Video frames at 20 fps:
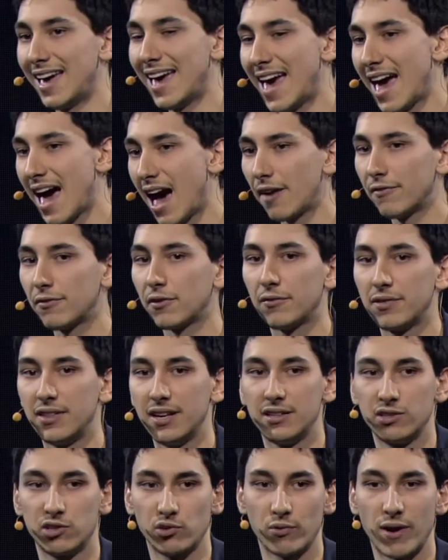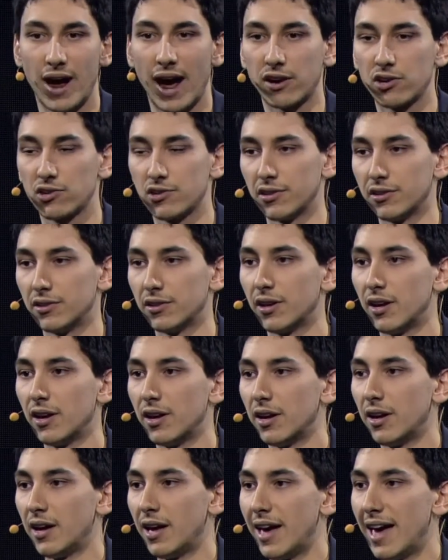half of the interaction
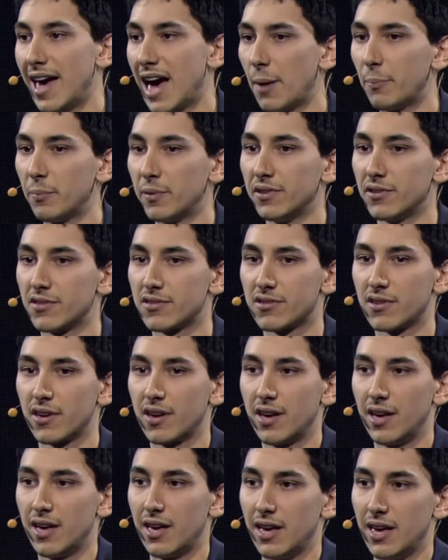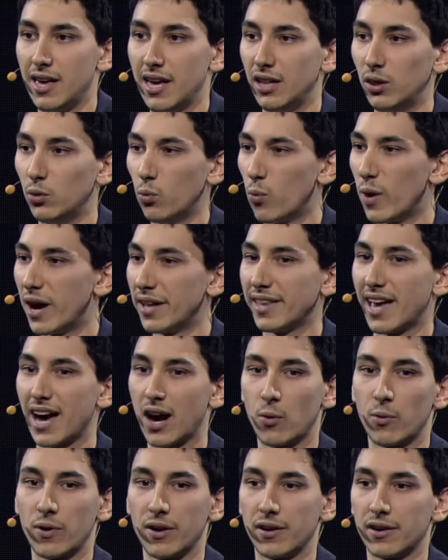happens in 1
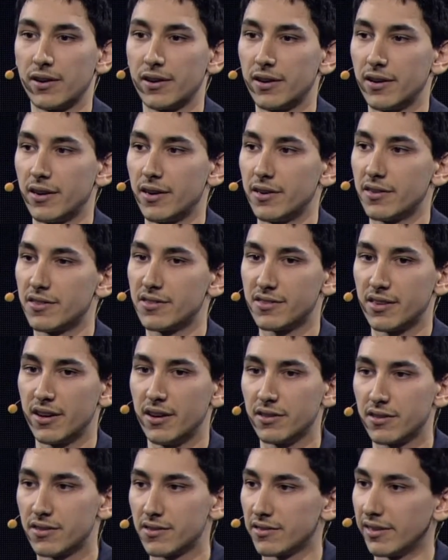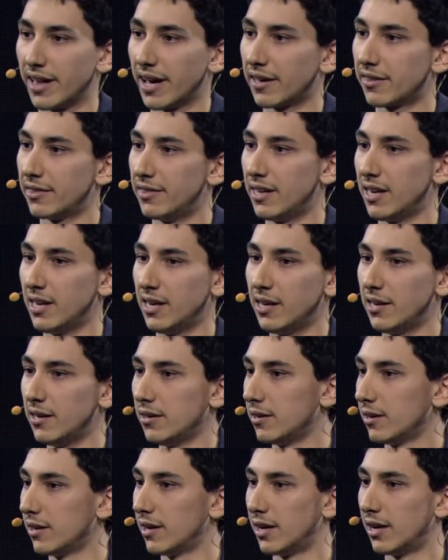hour since like
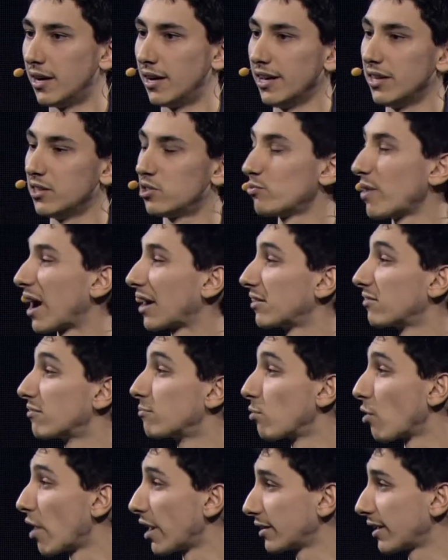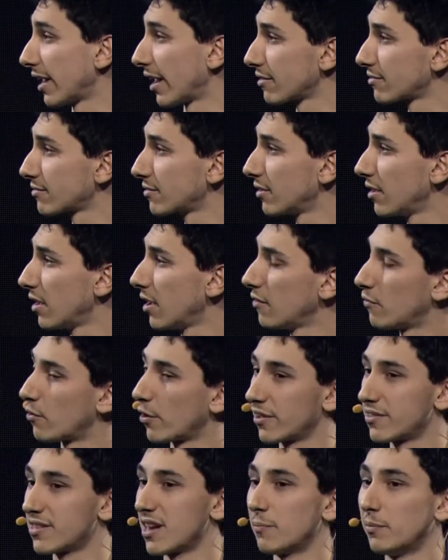the interactive broadcast. For
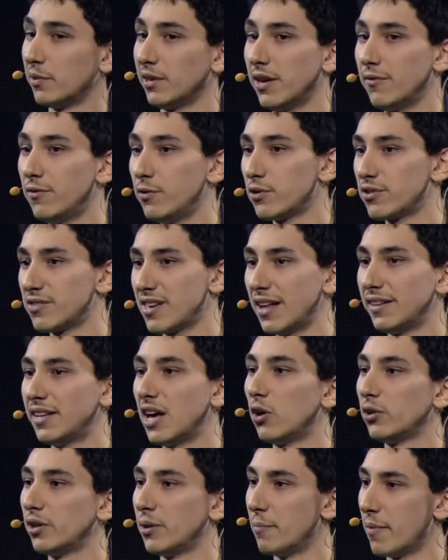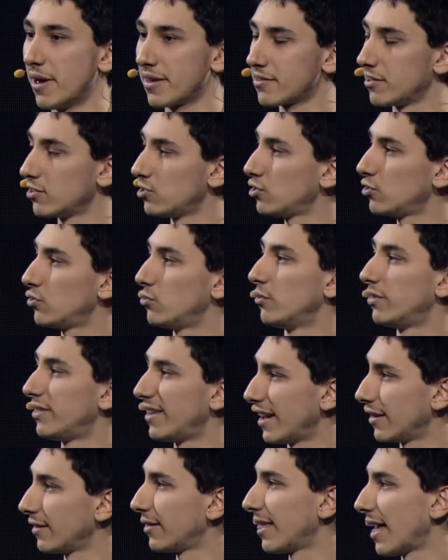example, if you send out a message to
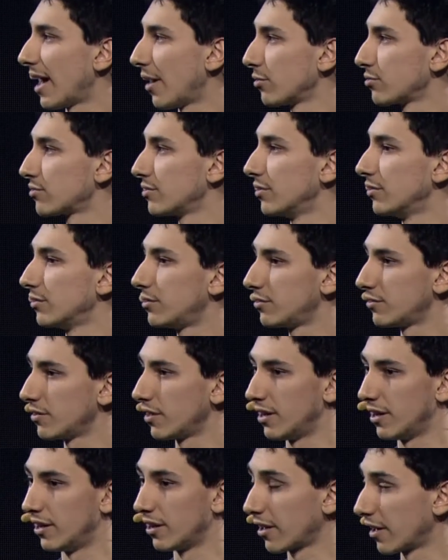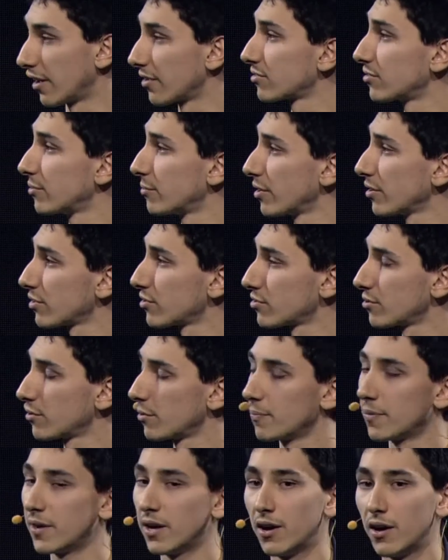10,000 customers
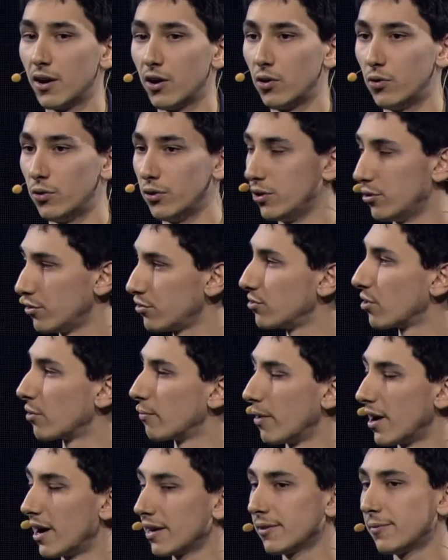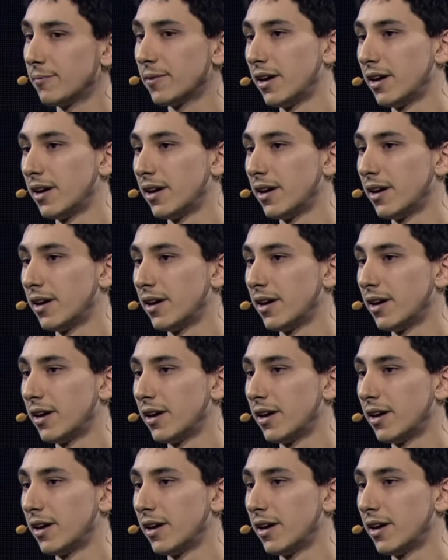who use your bot,